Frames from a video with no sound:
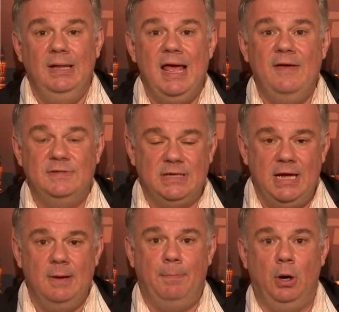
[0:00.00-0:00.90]
lives
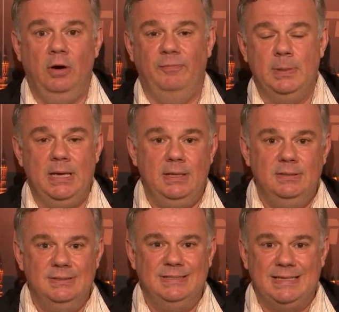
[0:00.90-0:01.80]
in a permanent
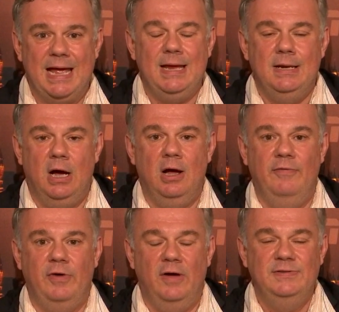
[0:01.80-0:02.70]
state
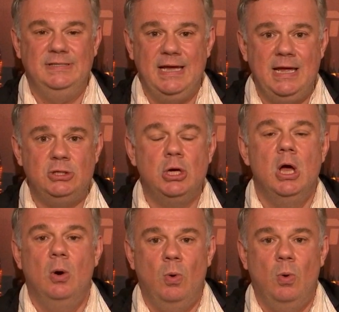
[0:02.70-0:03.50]
of siege,